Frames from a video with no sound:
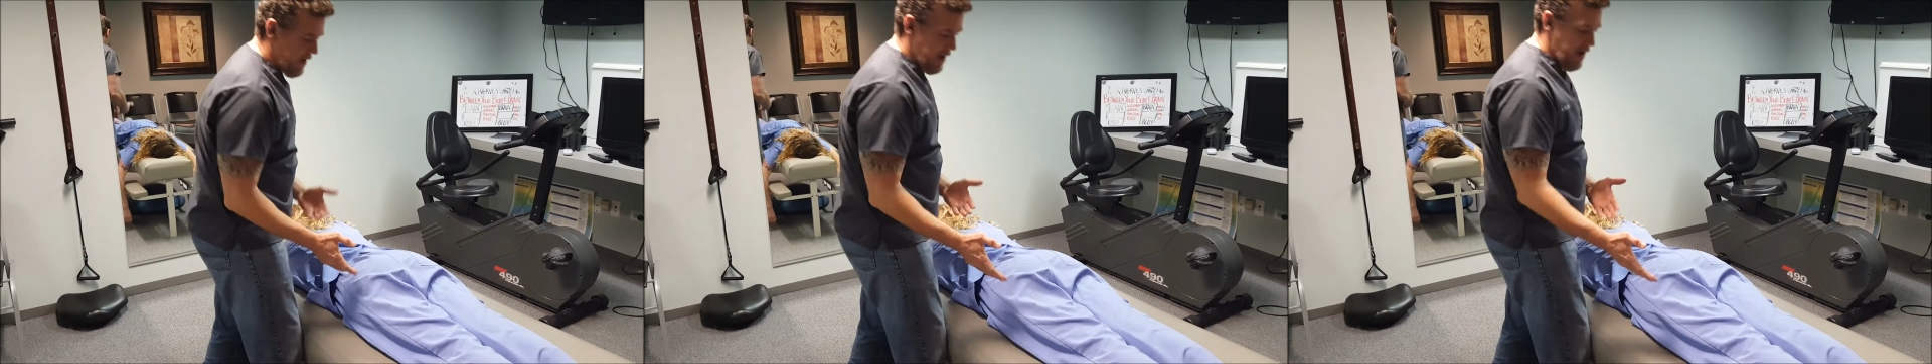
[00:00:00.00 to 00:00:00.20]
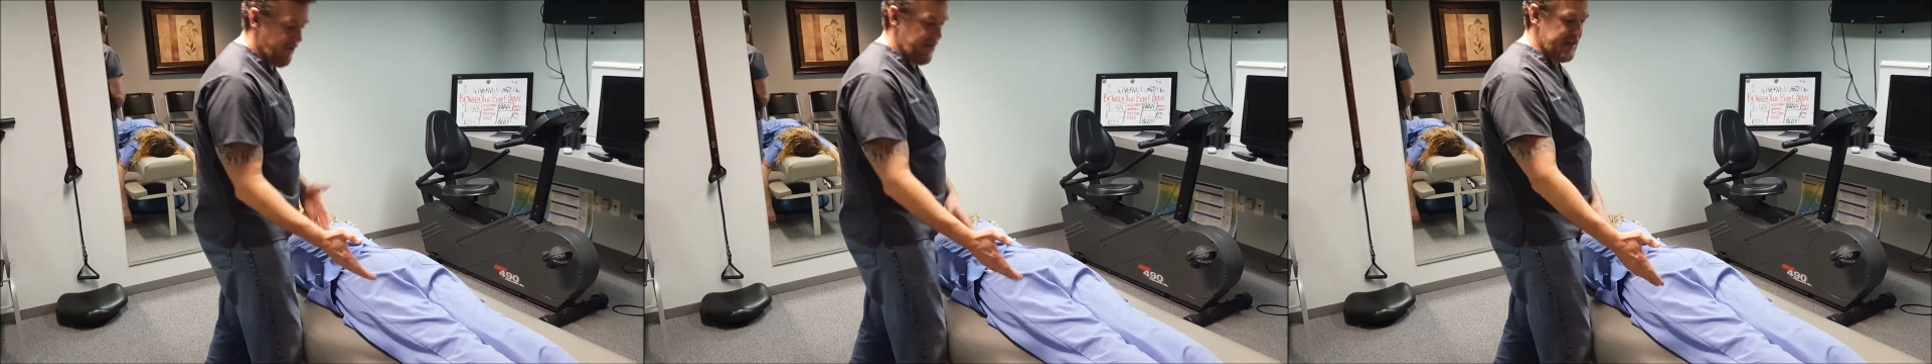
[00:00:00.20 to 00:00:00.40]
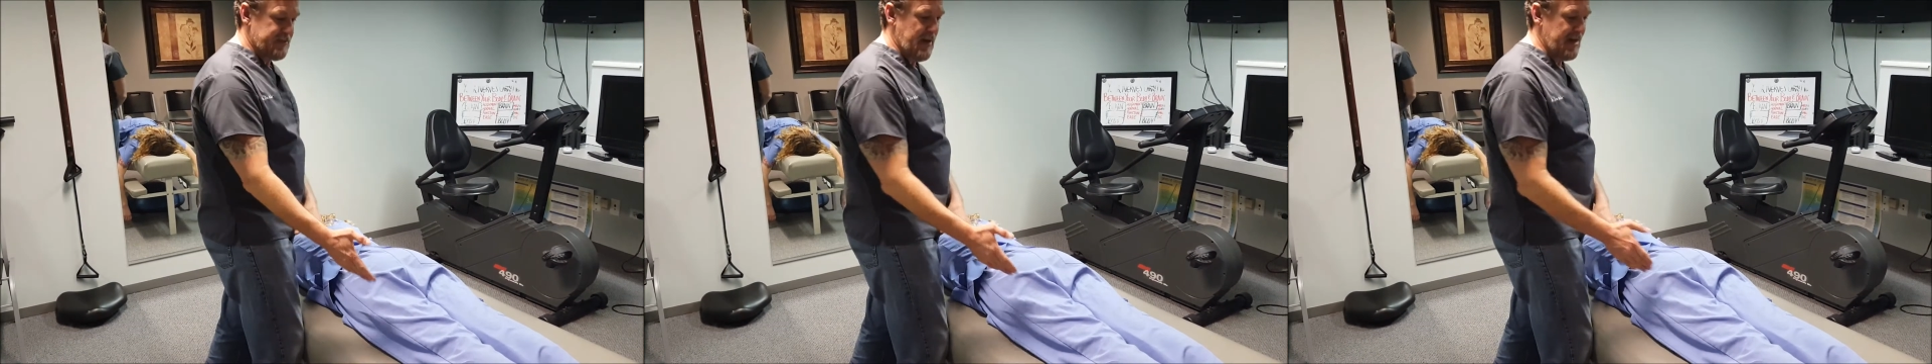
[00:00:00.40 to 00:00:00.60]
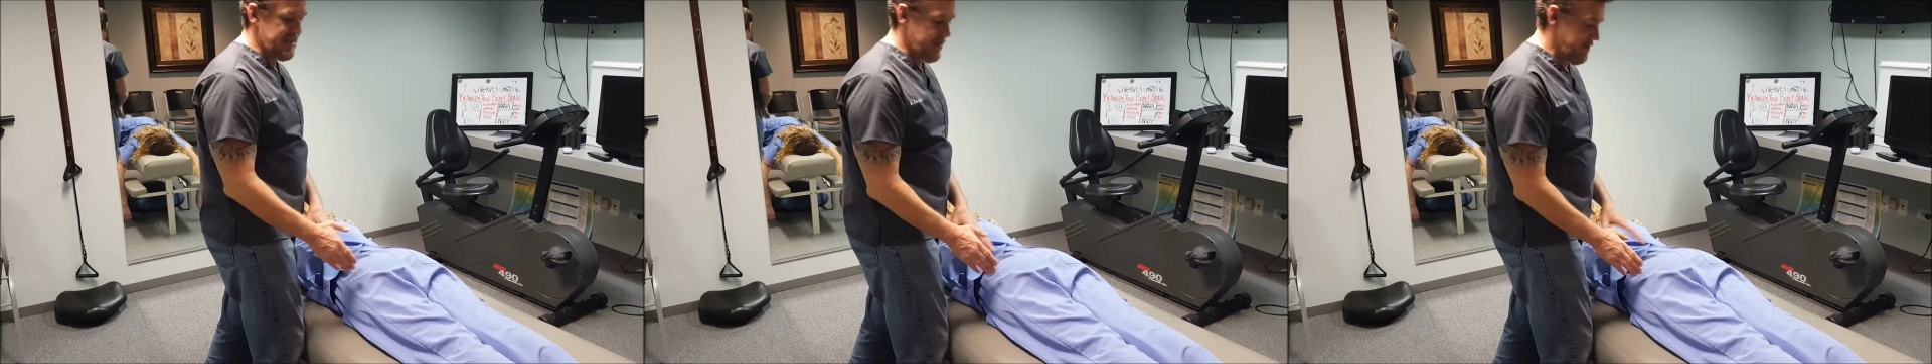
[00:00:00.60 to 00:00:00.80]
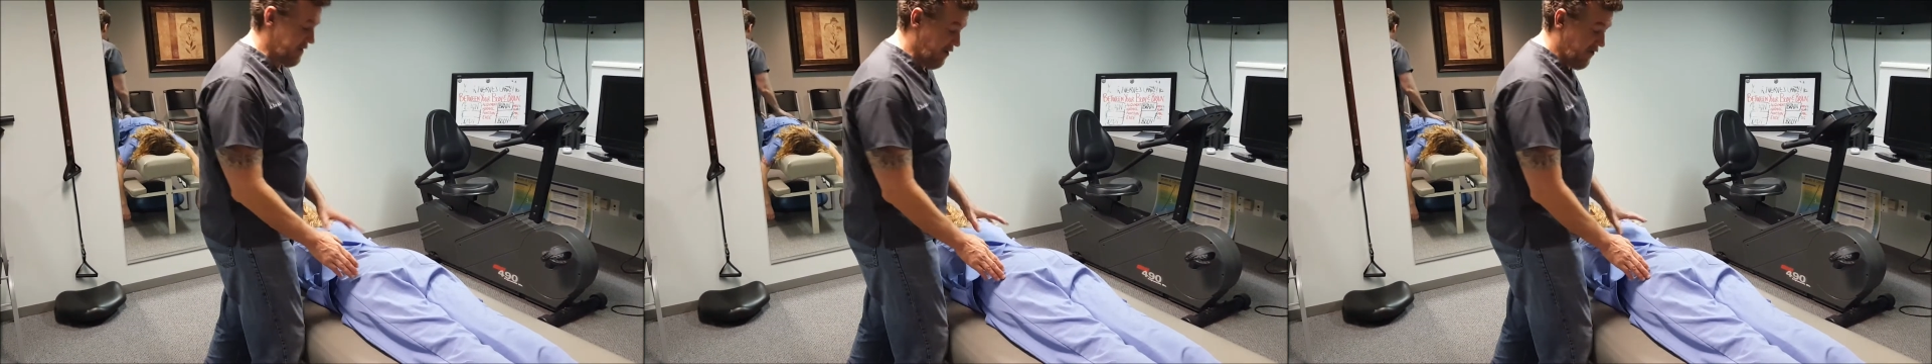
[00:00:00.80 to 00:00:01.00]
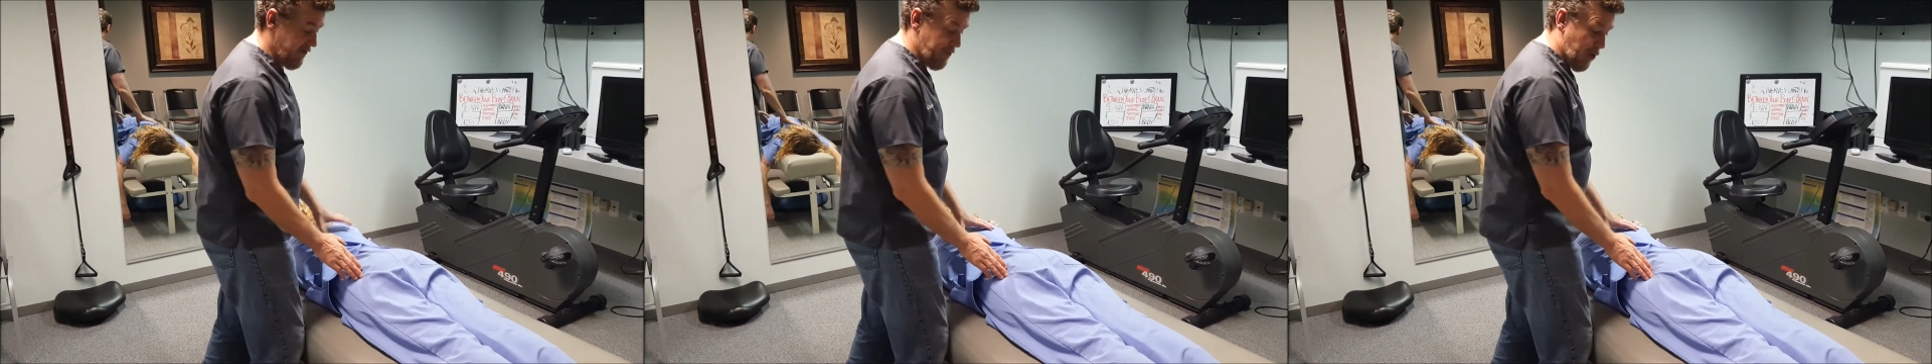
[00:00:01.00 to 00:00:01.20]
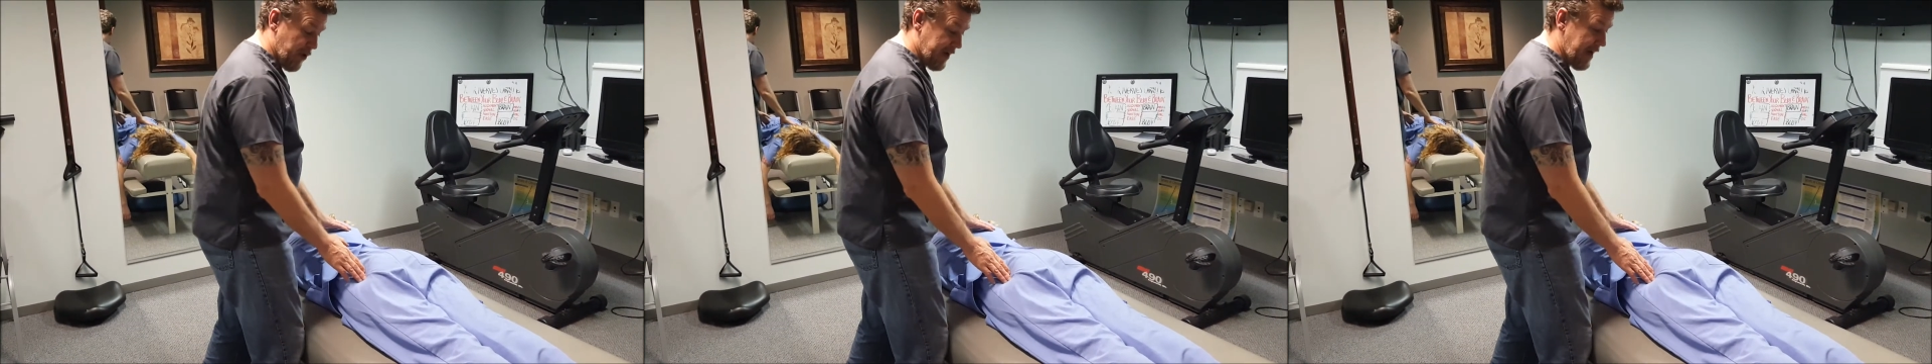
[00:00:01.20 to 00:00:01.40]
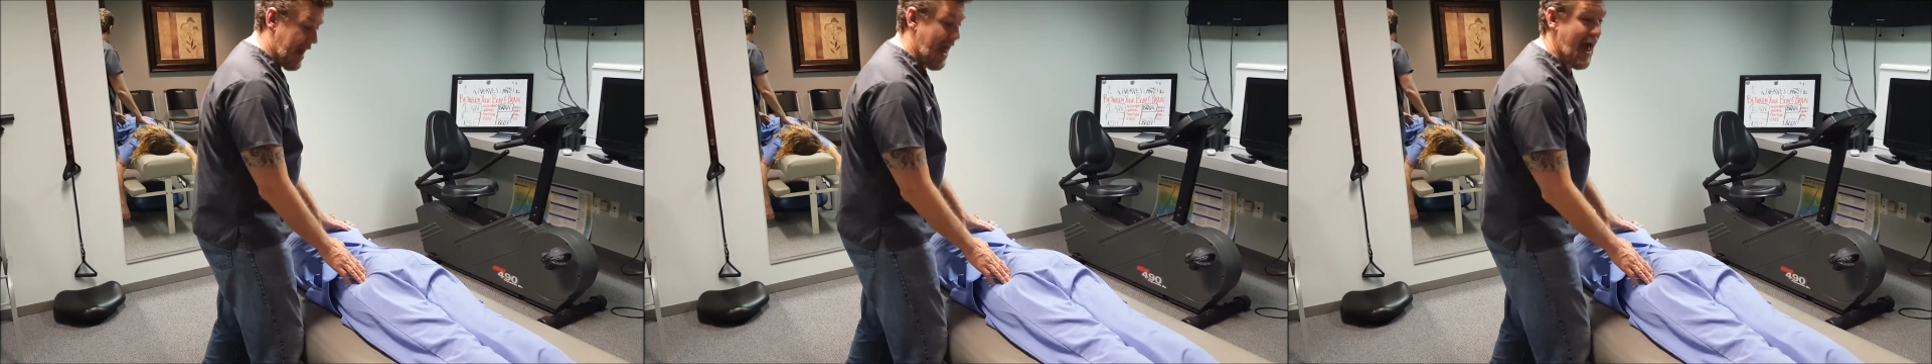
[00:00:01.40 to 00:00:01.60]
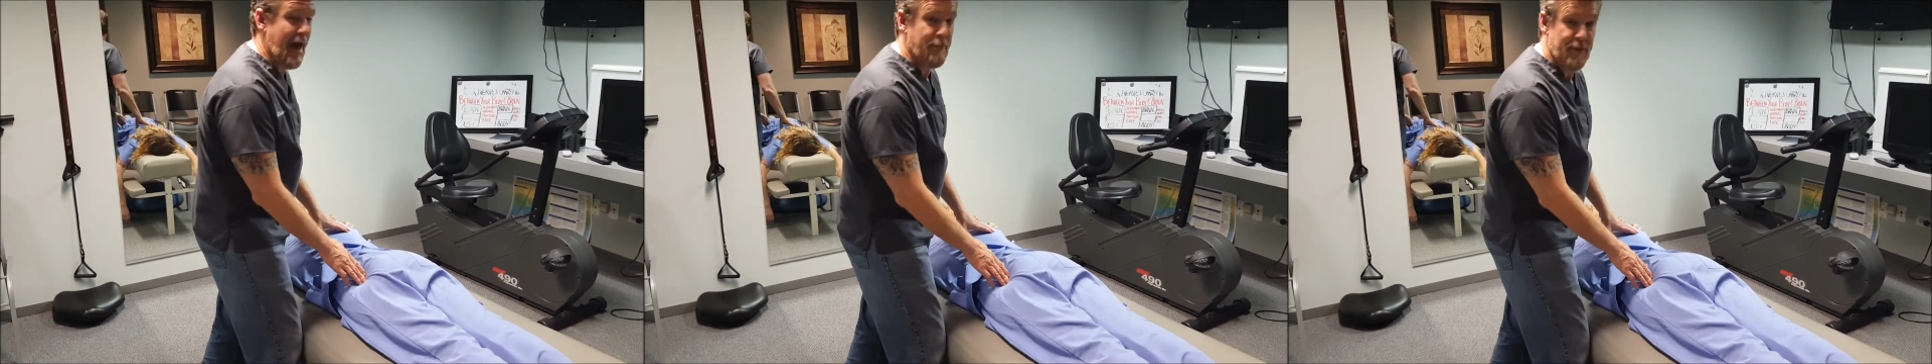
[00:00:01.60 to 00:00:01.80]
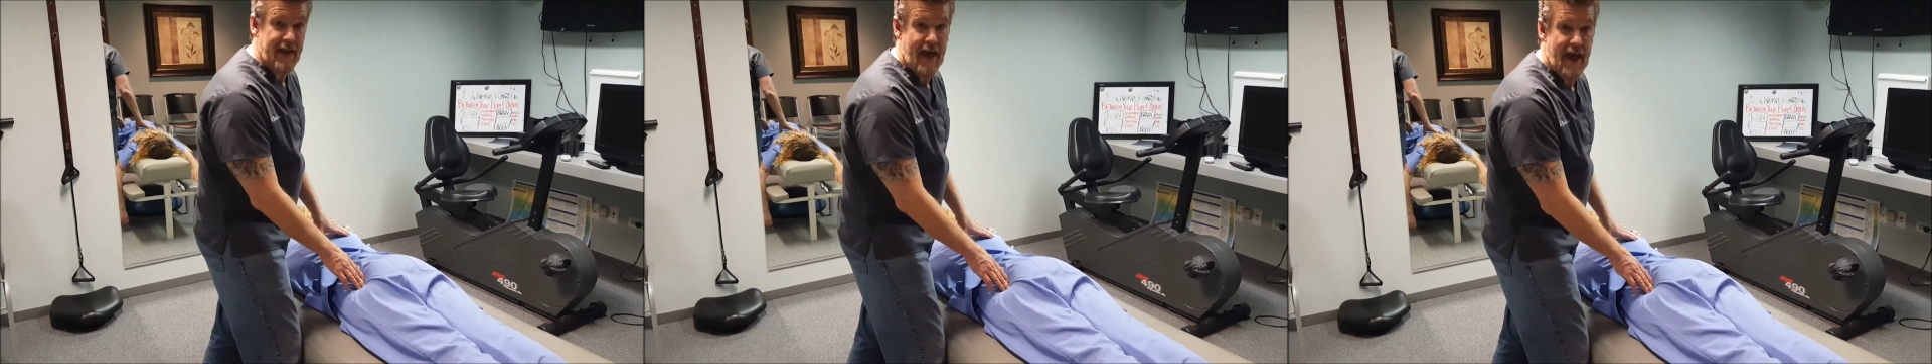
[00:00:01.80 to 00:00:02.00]
If this patient, or if we're going to
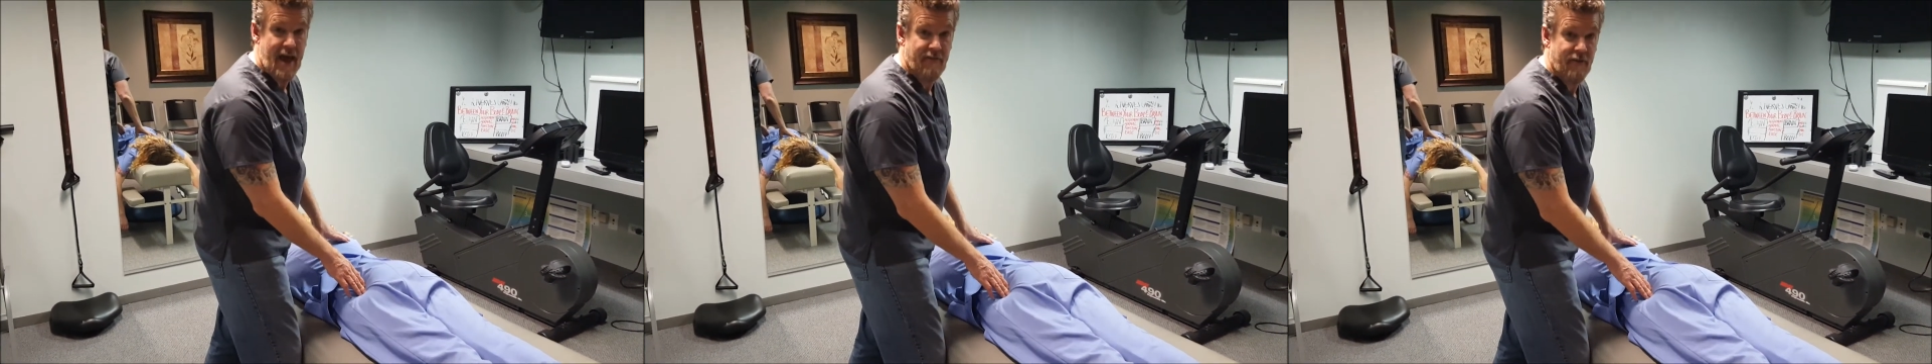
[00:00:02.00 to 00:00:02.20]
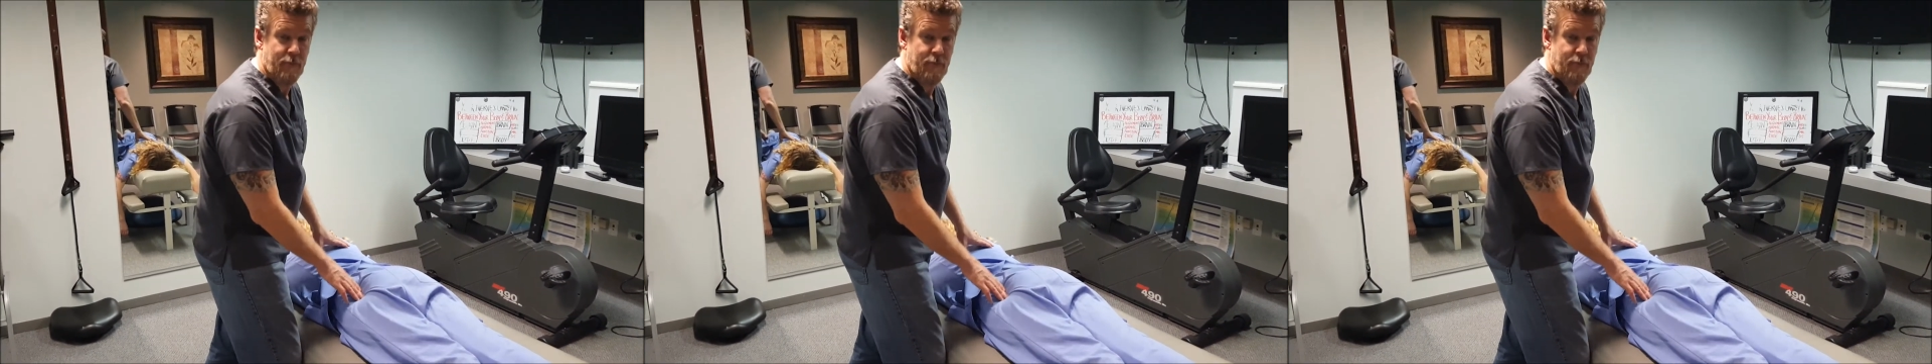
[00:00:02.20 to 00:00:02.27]
happen to have